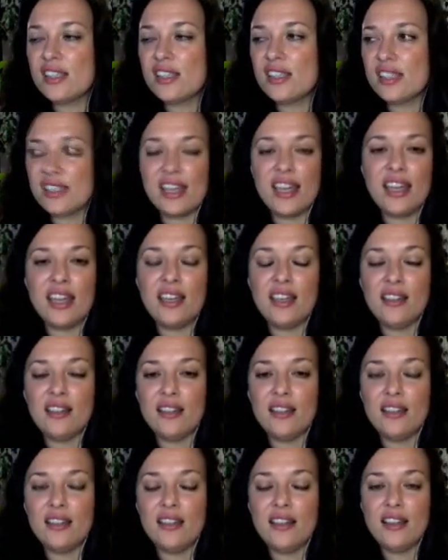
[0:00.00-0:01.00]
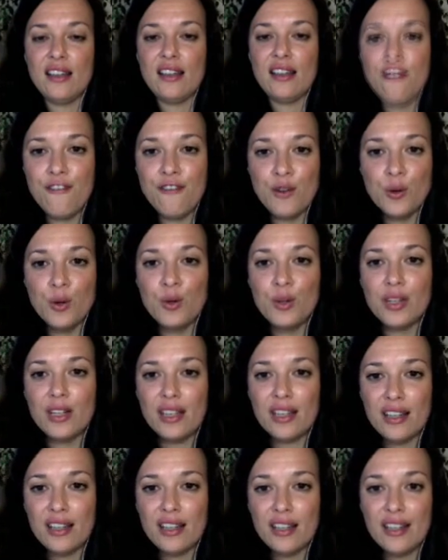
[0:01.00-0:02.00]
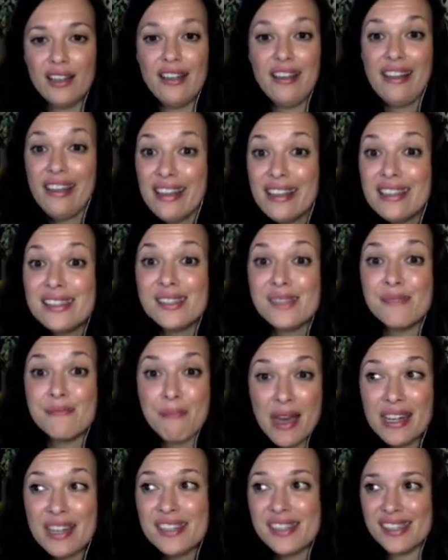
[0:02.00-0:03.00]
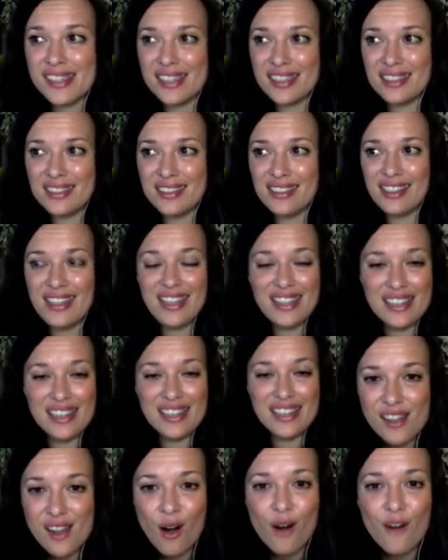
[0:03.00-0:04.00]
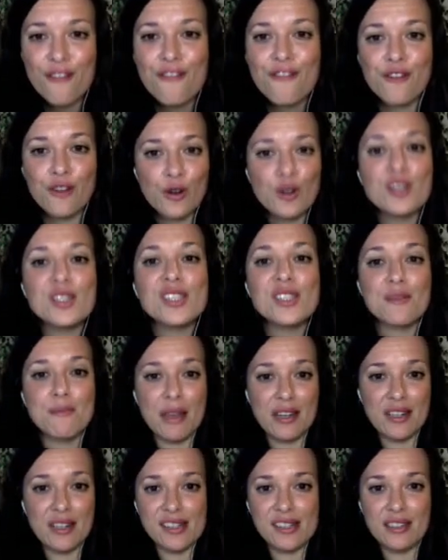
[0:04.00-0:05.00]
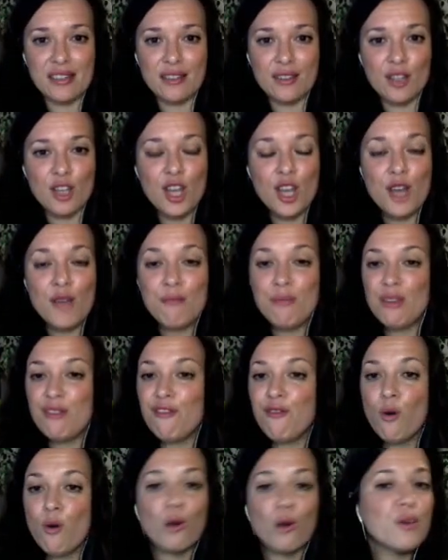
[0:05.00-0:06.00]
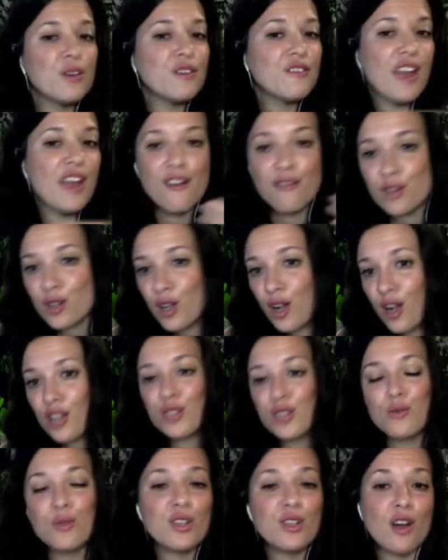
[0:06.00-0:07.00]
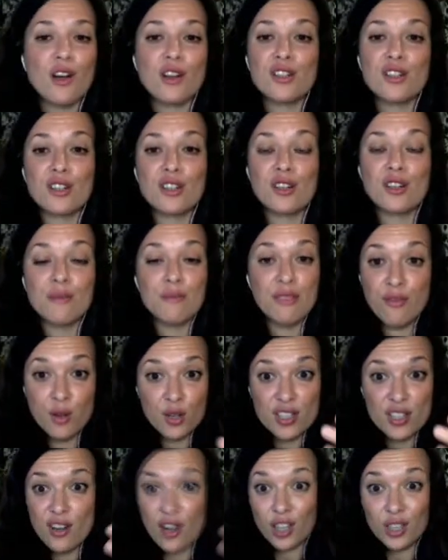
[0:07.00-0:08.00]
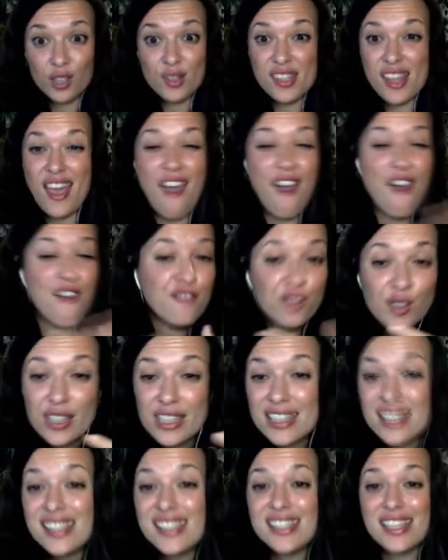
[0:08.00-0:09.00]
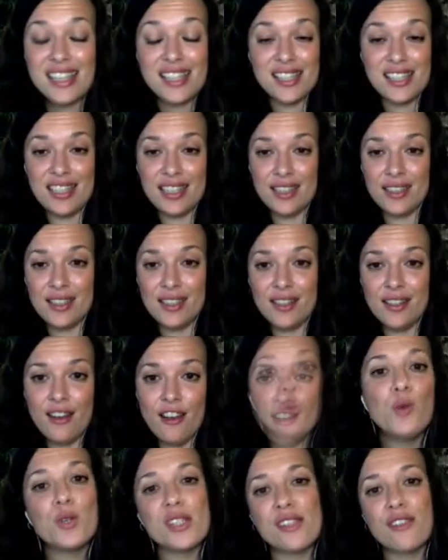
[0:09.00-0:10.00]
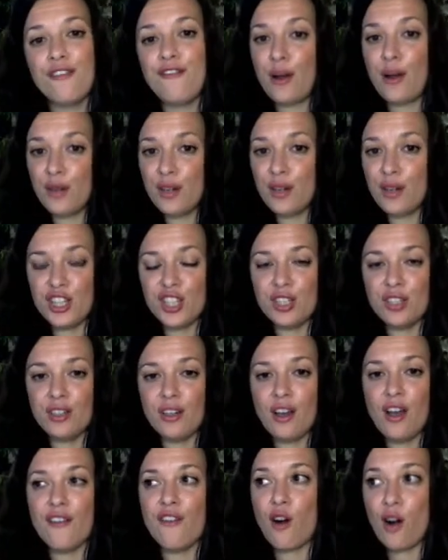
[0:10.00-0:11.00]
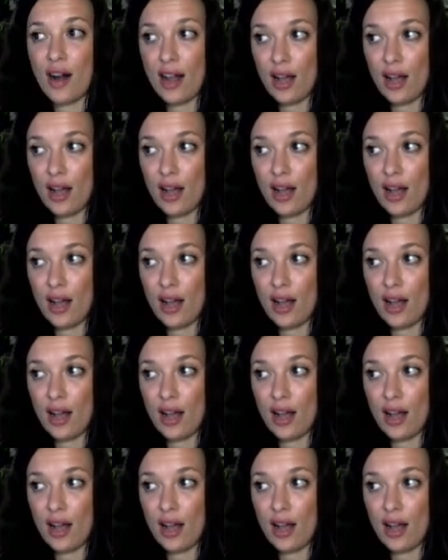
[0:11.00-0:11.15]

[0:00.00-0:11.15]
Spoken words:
food is medicine. It is our first medicine. Before we've ever gone to a doctor, before doctors ever existed, food was the foundation of our health.